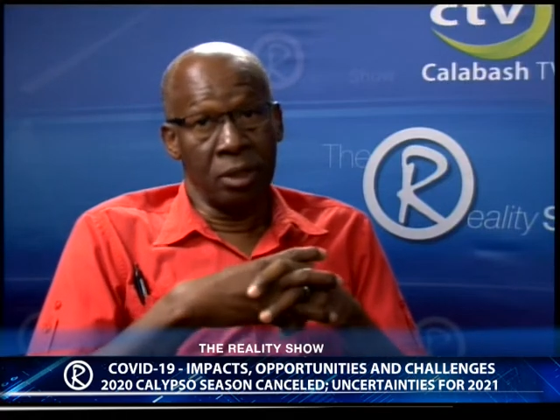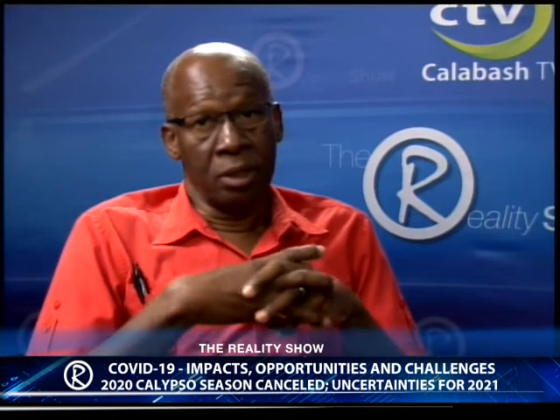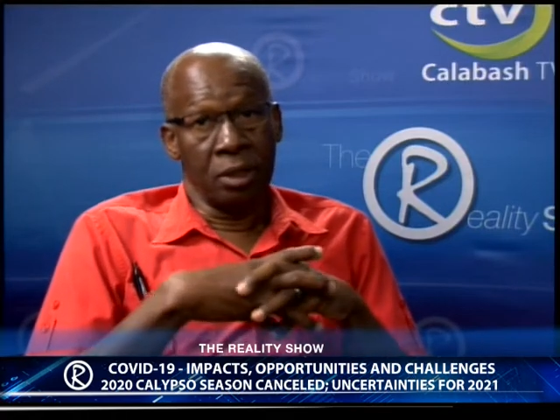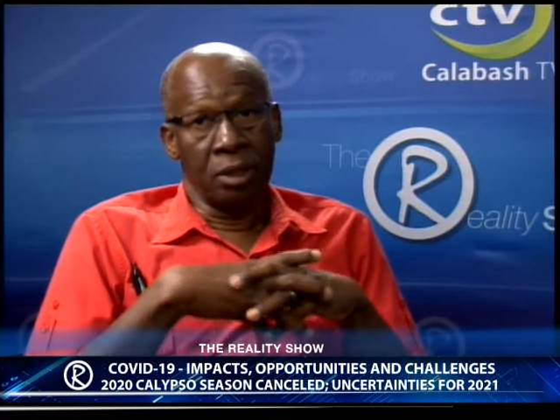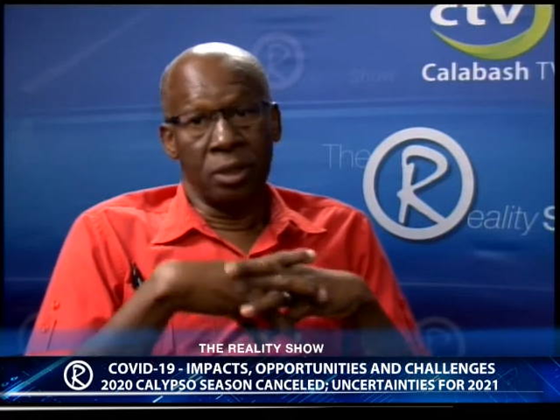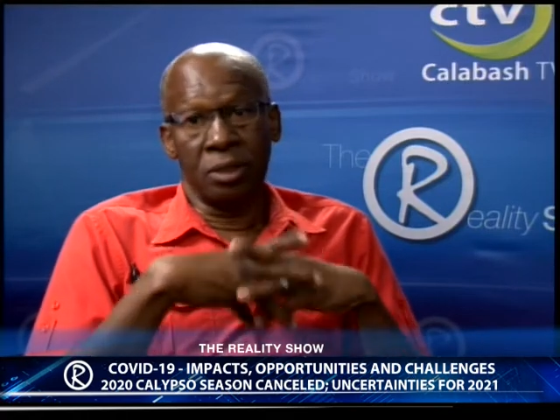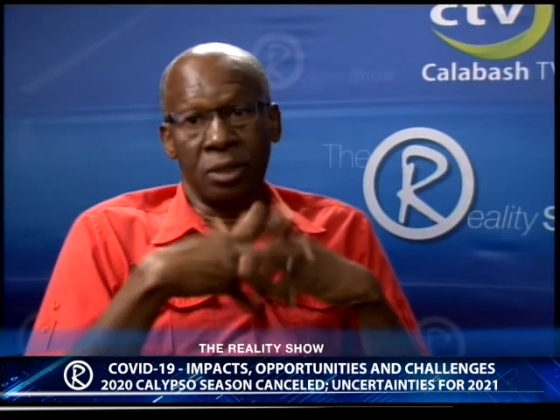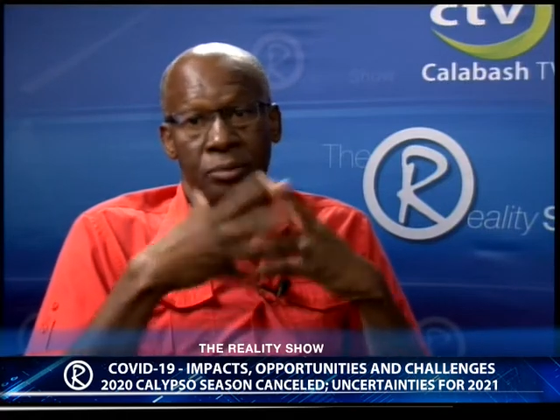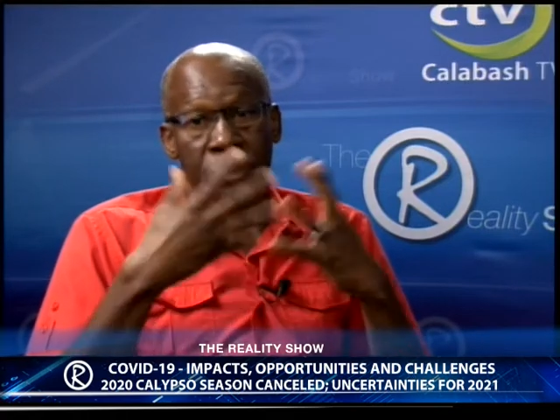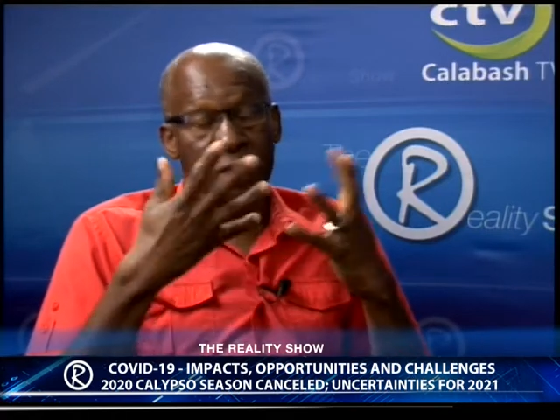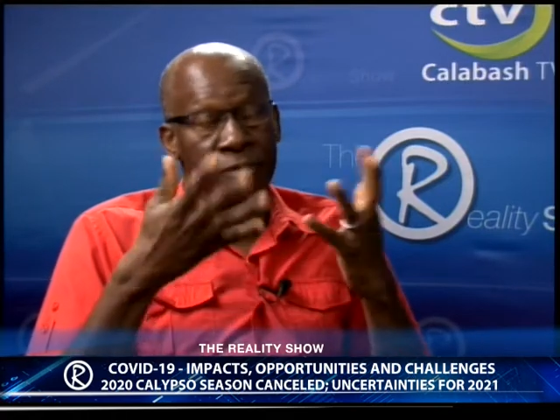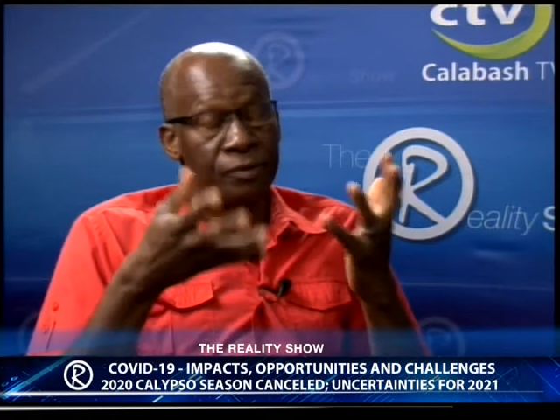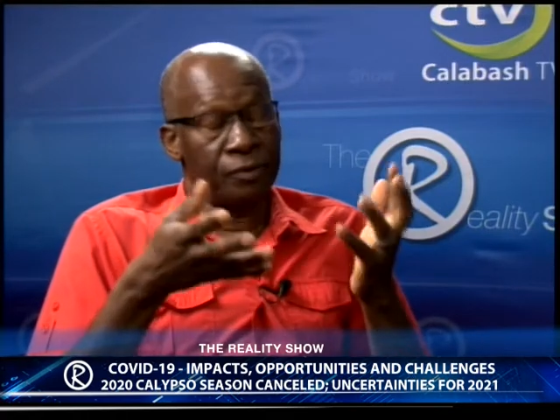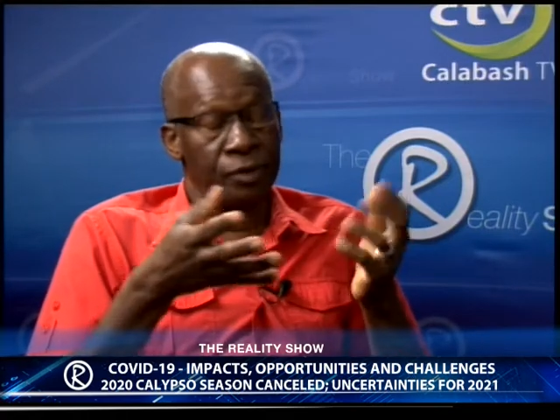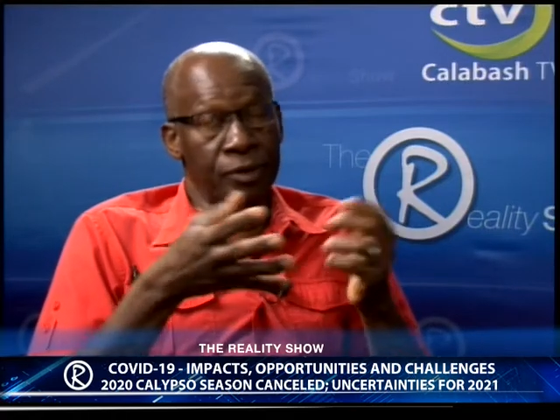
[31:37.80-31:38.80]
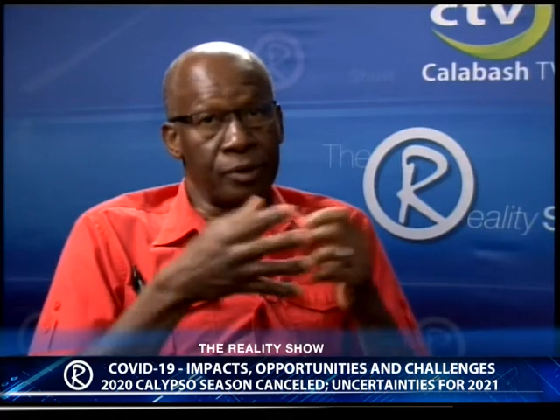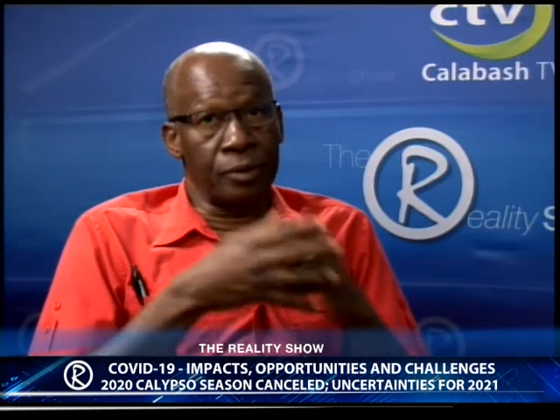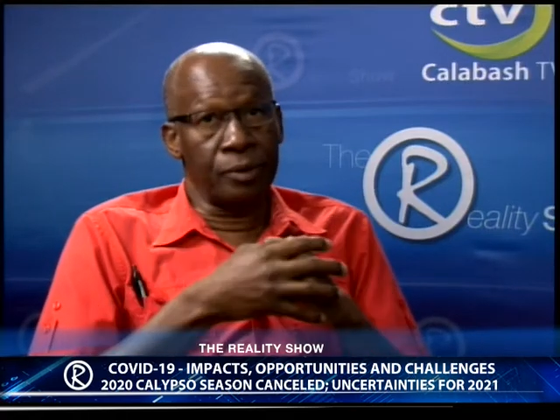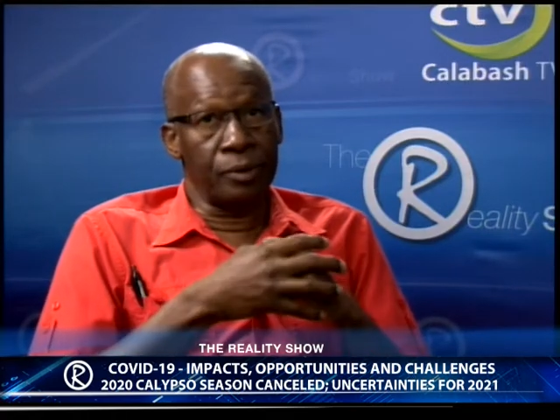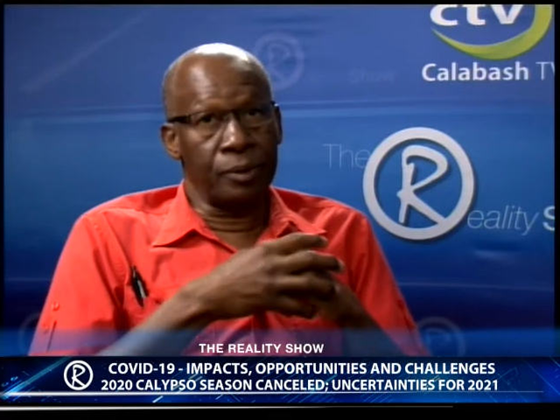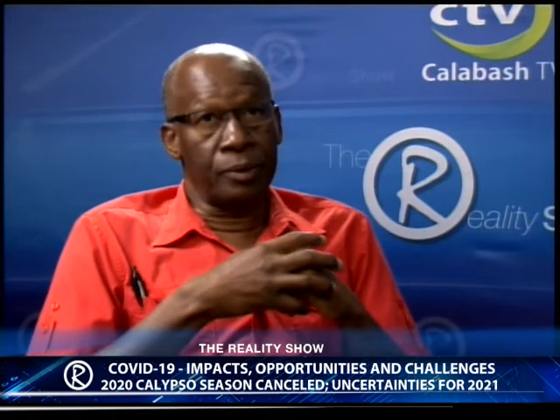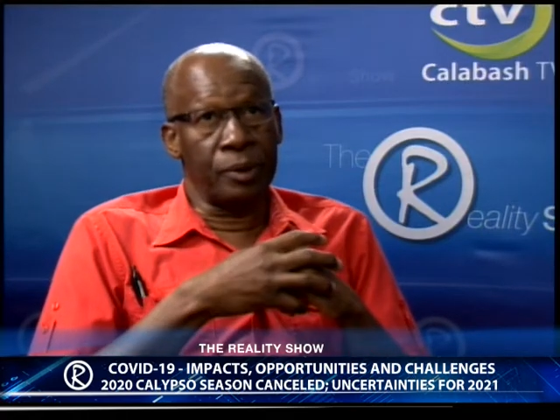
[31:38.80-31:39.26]
in terms of,
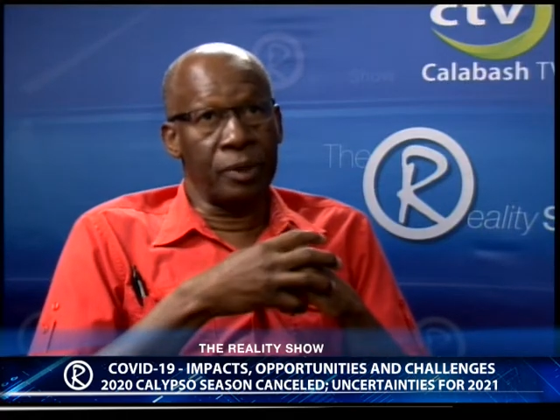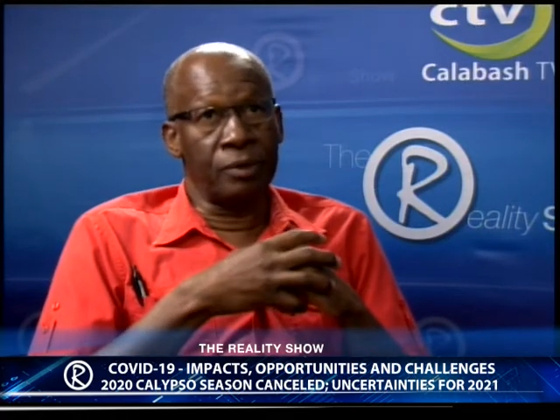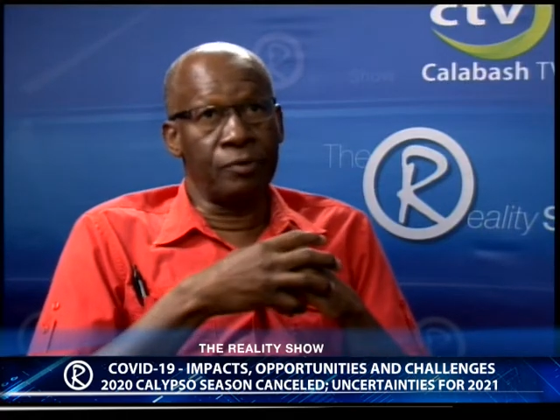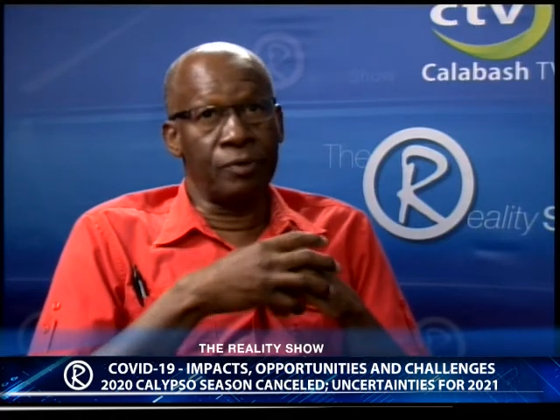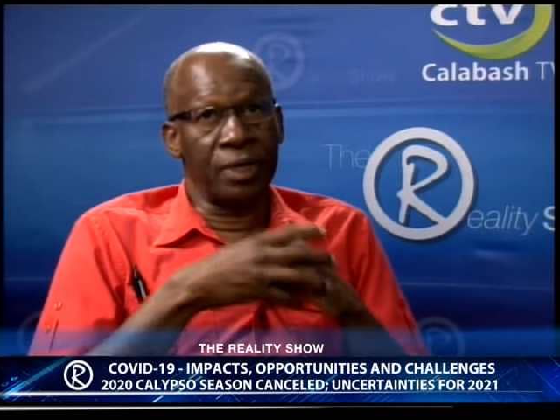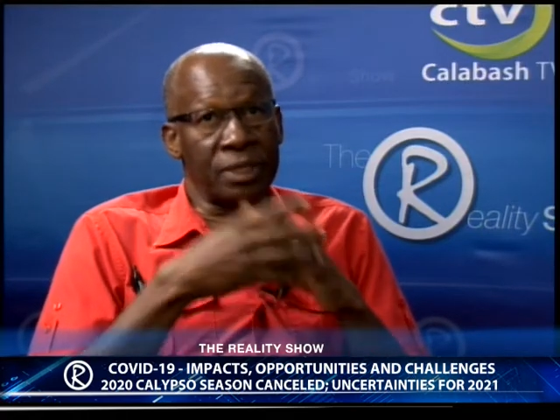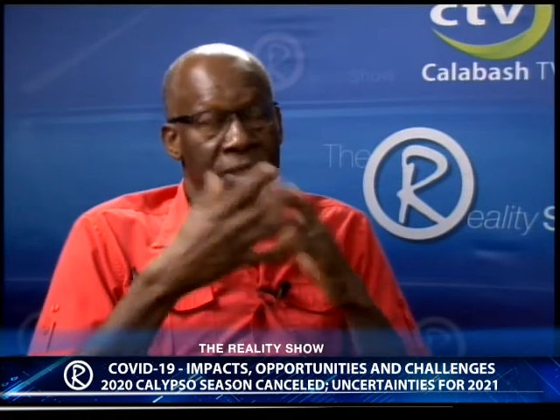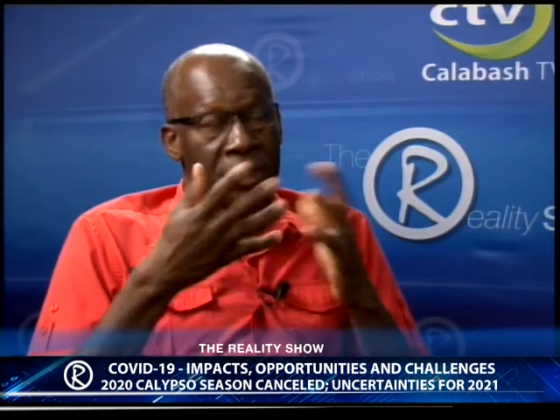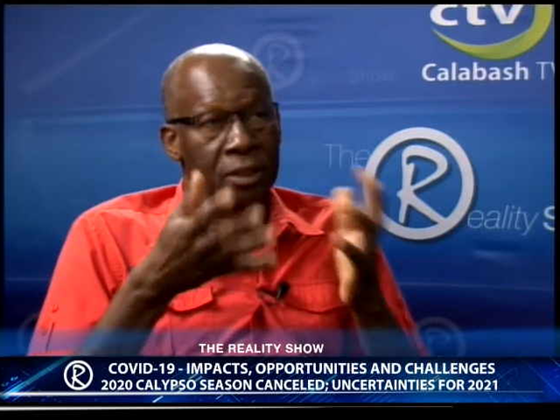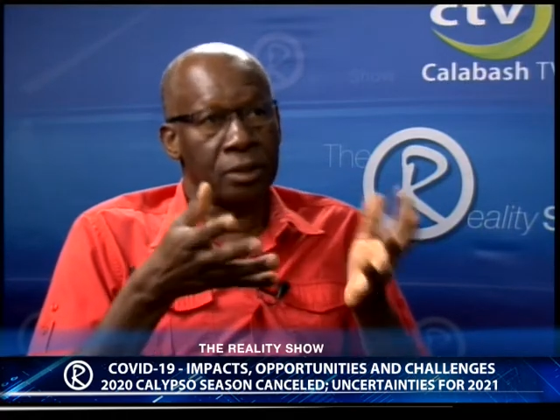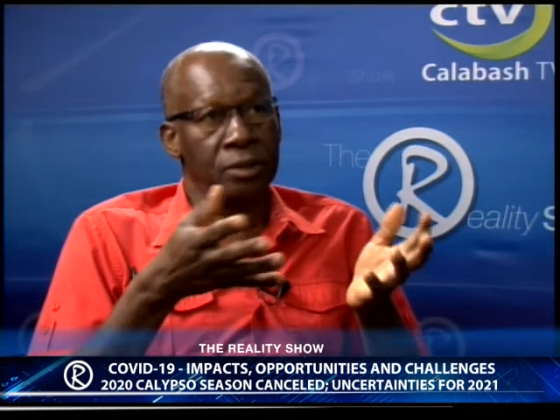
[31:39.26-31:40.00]
investing